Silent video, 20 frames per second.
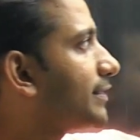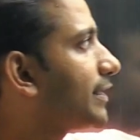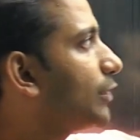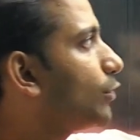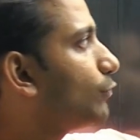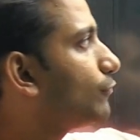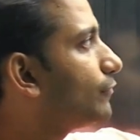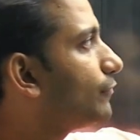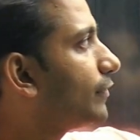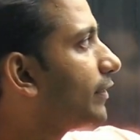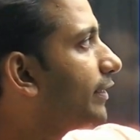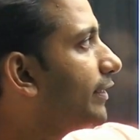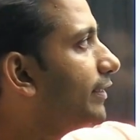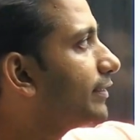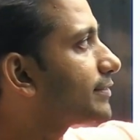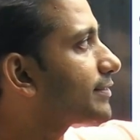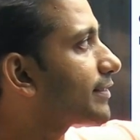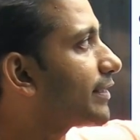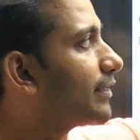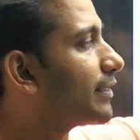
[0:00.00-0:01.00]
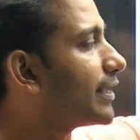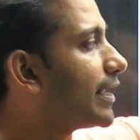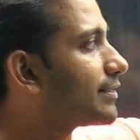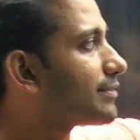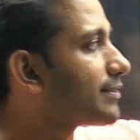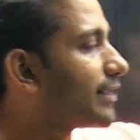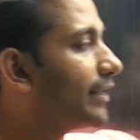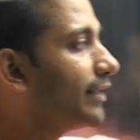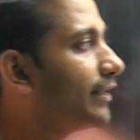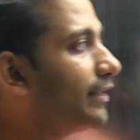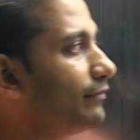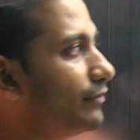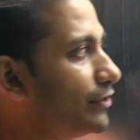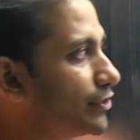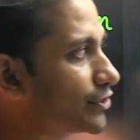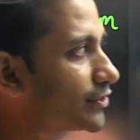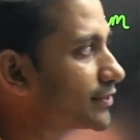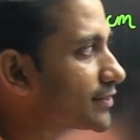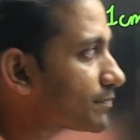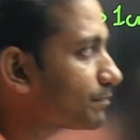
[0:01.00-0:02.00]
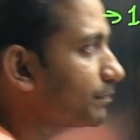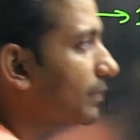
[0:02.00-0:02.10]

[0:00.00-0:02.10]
scale of a vernier scale has n divisions